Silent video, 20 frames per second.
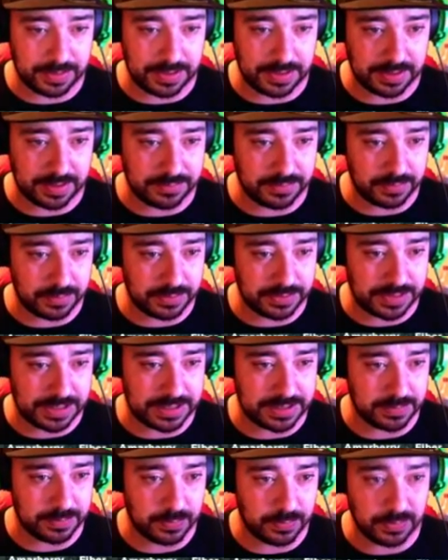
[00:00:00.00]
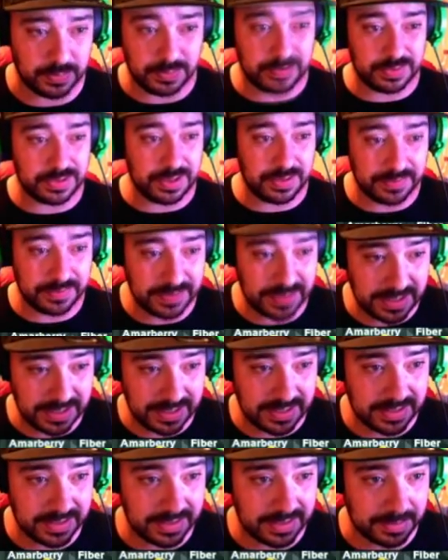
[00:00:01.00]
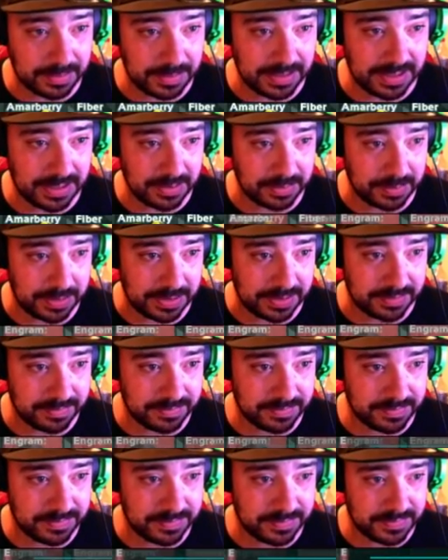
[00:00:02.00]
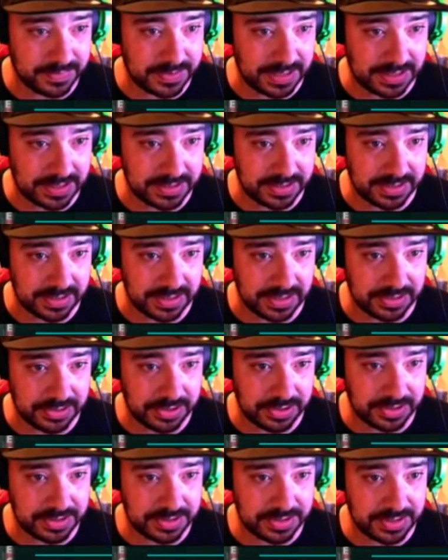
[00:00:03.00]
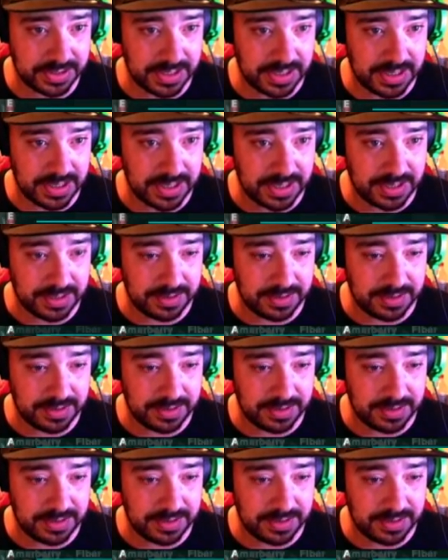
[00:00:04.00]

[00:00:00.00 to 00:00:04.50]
We can afford to get some walls, hopefully. I mean, that would be tasty, delicious.